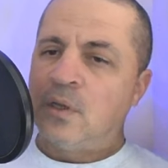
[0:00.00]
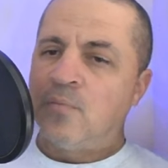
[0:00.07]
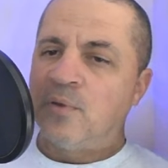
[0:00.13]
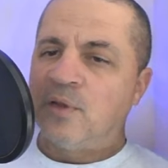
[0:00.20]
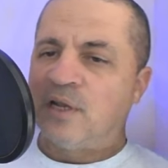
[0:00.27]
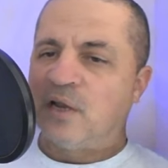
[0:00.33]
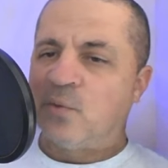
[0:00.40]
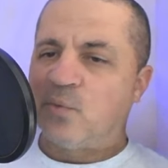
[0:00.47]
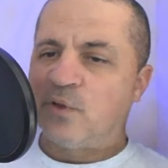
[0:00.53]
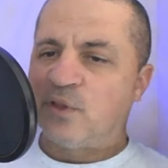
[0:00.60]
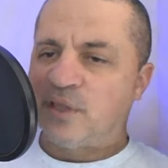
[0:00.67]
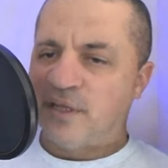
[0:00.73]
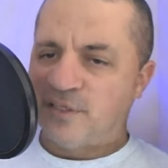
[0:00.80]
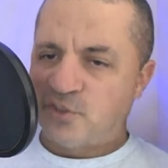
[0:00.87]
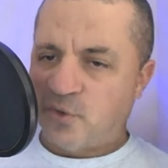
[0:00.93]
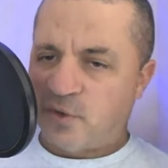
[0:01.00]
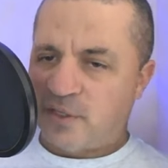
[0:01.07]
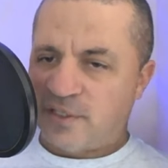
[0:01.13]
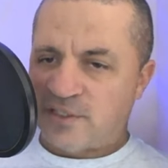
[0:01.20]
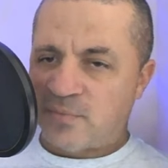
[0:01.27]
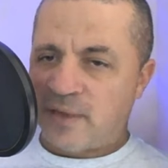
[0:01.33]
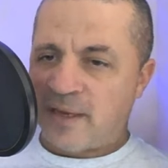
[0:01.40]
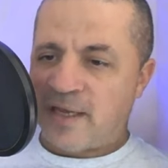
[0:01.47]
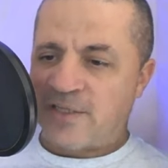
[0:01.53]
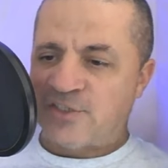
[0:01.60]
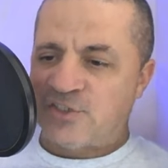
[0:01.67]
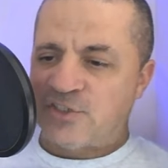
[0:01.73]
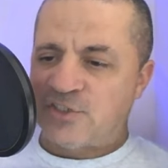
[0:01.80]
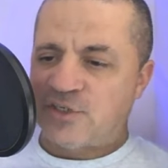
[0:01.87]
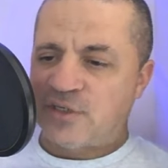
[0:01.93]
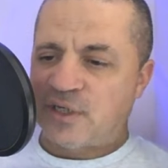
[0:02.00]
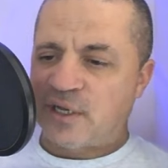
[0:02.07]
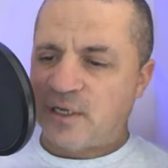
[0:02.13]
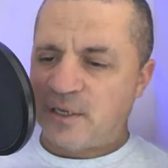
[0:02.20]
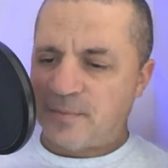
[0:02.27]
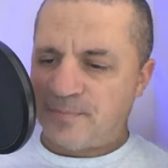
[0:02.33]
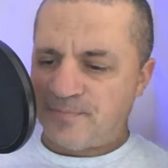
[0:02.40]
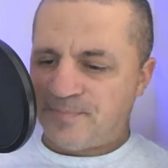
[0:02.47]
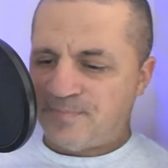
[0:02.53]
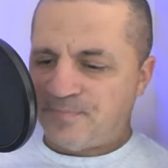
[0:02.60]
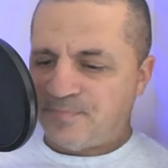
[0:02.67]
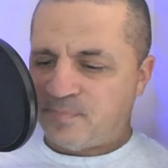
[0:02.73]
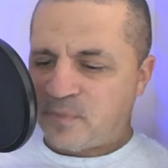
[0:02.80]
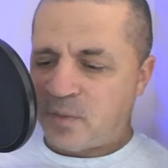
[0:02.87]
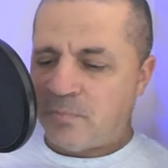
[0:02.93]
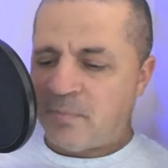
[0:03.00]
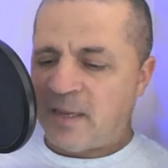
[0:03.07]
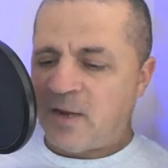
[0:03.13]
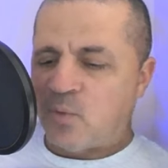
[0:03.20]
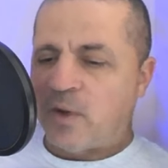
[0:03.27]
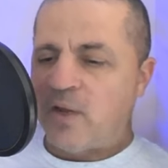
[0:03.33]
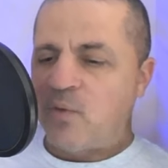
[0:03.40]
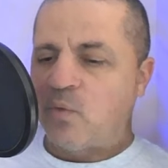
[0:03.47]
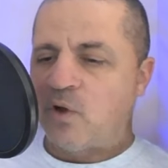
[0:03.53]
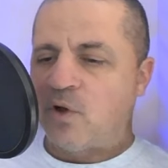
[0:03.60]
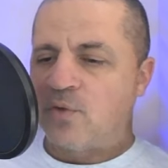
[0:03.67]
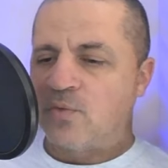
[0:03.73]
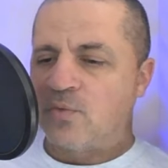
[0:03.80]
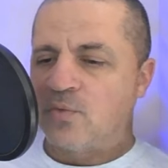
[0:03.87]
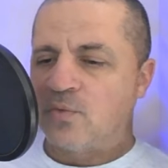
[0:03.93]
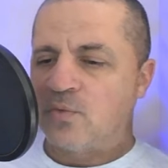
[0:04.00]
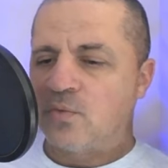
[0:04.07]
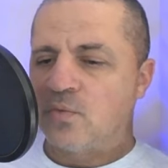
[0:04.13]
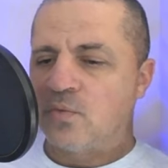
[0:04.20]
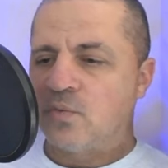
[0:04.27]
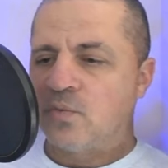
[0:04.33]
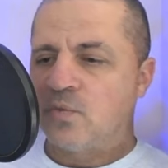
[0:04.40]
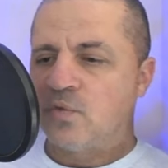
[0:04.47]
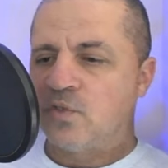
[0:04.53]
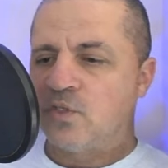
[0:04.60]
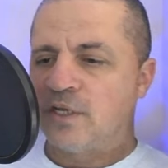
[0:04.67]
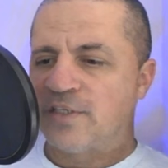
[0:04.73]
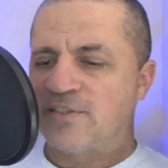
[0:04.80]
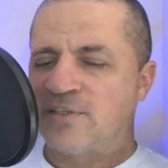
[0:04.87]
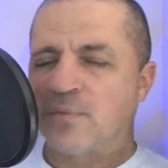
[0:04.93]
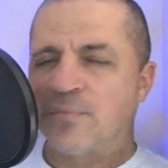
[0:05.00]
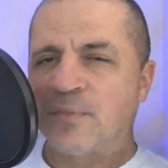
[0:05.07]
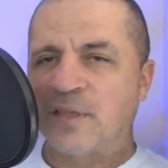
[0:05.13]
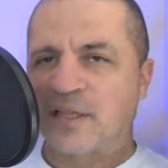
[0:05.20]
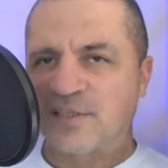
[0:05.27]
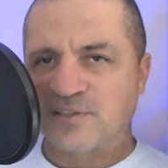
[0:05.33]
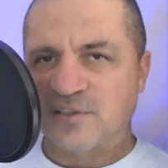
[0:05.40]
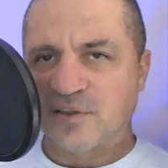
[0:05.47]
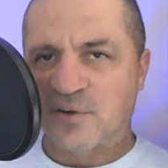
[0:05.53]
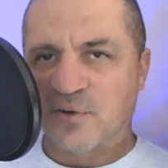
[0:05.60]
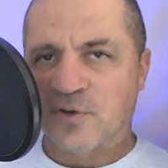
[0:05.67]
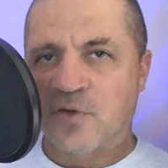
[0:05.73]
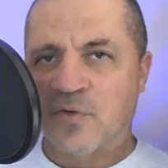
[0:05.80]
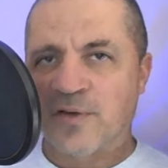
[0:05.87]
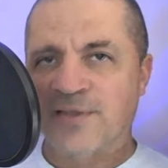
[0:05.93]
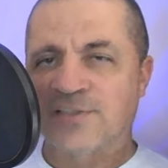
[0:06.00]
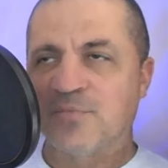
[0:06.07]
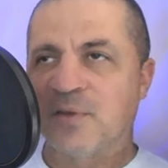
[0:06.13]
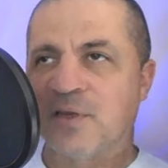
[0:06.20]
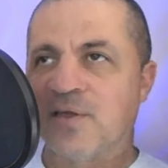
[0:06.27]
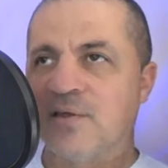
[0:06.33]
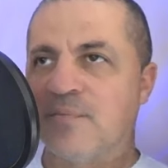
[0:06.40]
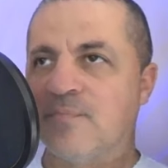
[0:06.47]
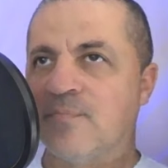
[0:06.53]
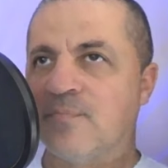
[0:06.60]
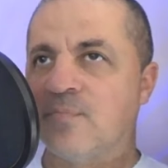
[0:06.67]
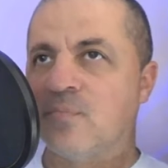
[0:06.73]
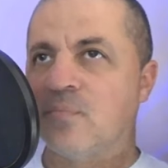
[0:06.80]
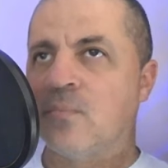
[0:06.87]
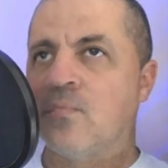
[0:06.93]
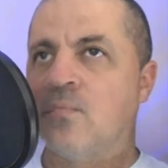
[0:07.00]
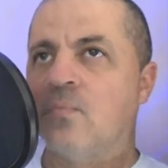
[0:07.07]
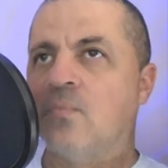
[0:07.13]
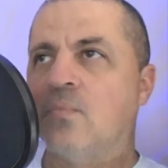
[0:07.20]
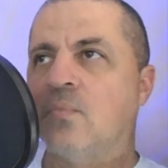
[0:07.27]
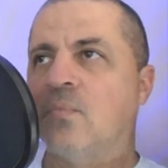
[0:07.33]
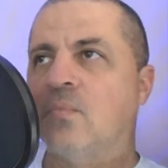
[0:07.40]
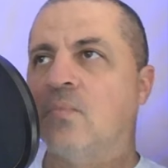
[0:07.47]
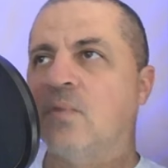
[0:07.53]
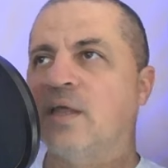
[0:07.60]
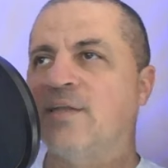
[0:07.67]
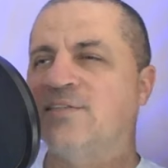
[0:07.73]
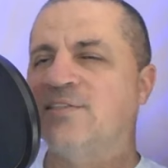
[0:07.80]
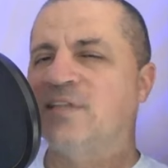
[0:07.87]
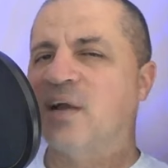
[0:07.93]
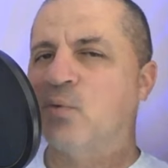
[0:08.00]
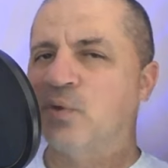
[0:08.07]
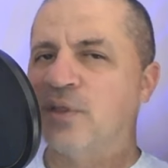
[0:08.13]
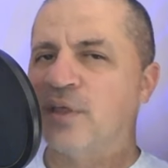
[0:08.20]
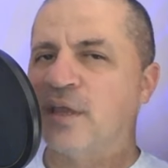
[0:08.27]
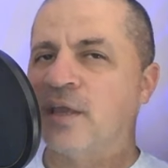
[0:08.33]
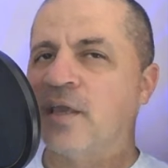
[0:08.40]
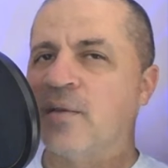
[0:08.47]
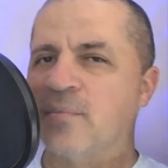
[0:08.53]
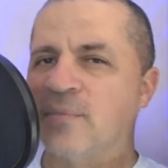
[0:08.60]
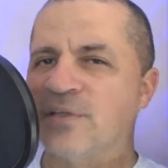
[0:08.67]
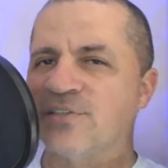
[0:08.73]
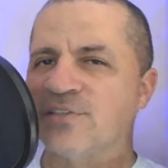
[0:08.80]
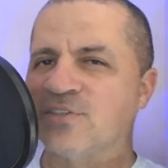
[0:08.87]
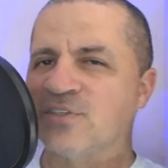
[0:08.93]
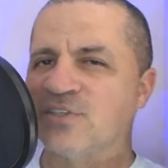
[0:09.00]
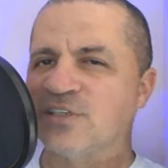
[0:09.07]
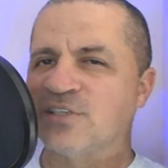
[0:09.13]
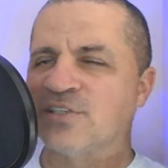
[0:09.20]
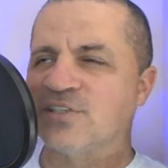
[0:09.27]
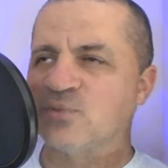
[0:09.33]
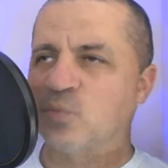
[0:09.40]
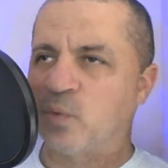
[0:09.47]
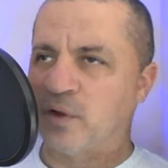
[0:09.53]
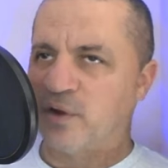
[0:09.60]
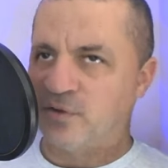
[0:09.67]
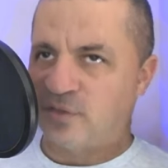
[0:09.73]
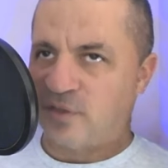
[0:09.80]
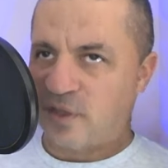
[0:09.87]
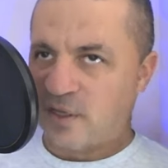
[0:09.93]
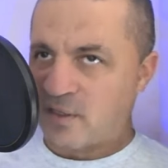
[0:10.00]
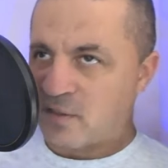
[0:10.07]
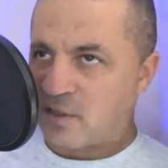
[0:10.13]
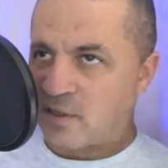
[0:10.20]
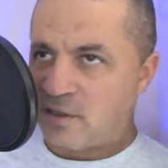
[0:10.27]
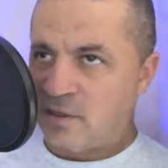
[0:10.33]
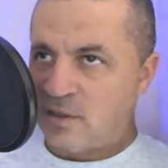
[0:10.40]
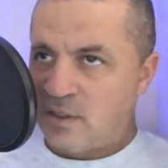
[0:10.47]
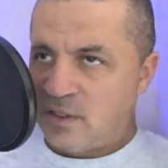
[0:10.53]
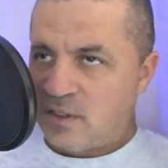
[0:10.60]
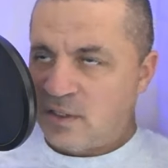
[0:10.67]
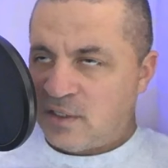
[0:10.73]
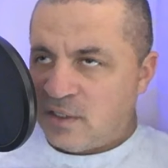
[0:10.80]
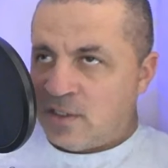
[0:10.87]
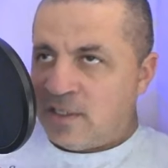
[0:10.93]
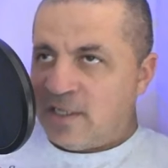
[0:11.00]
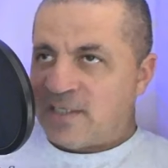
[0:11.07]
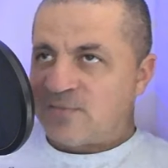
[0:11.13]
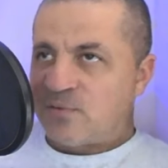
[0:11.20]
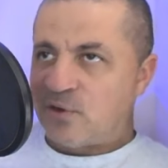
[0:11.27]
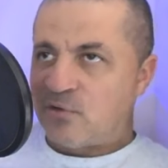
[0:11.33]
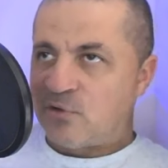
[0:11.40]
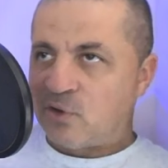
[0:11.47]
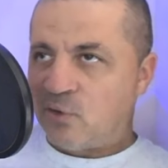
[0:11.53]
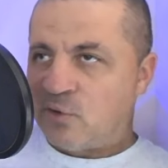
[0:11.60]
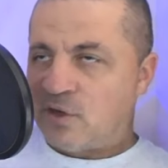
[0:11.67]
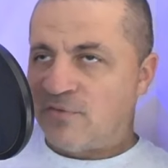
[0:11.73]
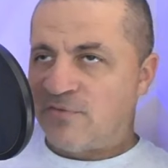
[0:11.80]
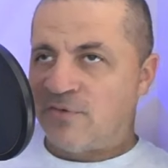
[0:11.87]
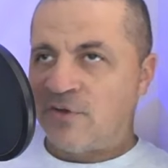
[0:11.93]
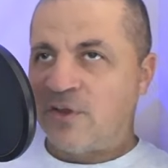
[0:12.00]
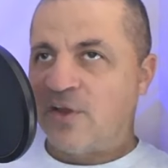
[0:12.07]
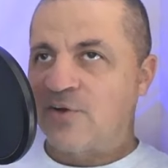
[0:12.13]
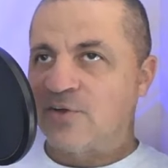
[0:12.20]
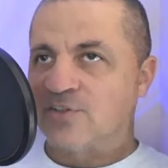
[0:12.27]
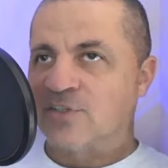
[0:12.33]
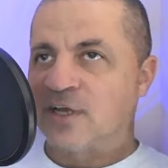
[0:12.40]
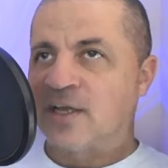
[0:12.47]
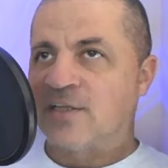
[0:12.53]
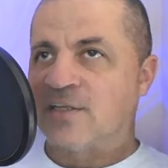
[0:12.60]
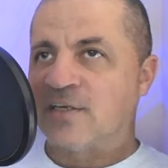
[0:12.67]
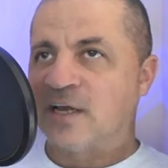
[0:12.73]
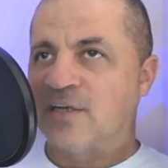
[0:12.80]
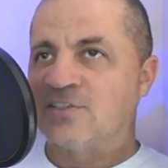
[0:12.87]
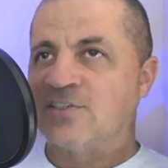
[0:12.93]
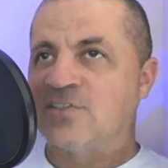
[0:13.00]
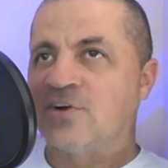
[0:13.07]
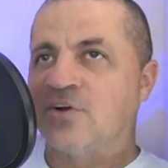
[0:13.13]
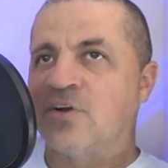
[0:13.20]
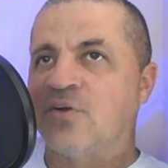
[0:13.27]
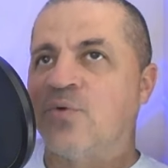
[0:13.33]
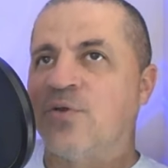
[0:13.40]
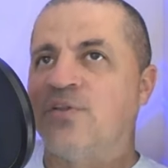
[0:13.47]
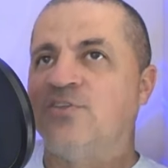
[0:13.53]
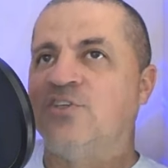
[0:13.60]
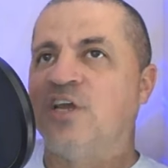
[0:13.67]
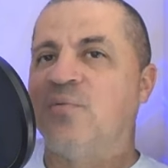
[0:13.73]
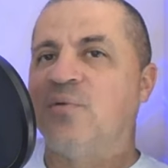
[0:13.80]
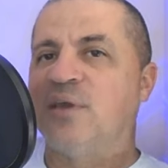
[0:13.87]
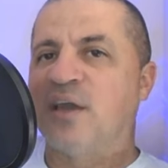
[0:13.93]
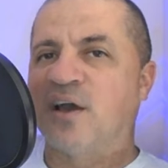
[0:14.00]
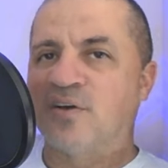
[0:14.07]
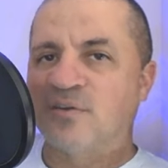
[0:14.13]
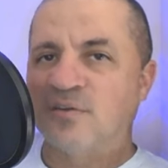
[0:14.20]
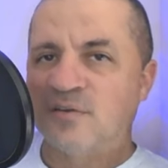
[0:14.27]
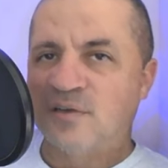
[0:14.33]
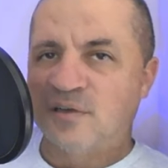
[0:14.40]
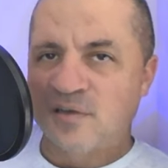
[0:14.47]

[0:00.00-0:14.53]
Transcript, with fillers: But I really enjoyed this match. Um, Matt Rehwoldt does something that's a little annoying to me. And it's not really him. This is just, it's this weird thing that has been going on for years. Like it kind of started with JBL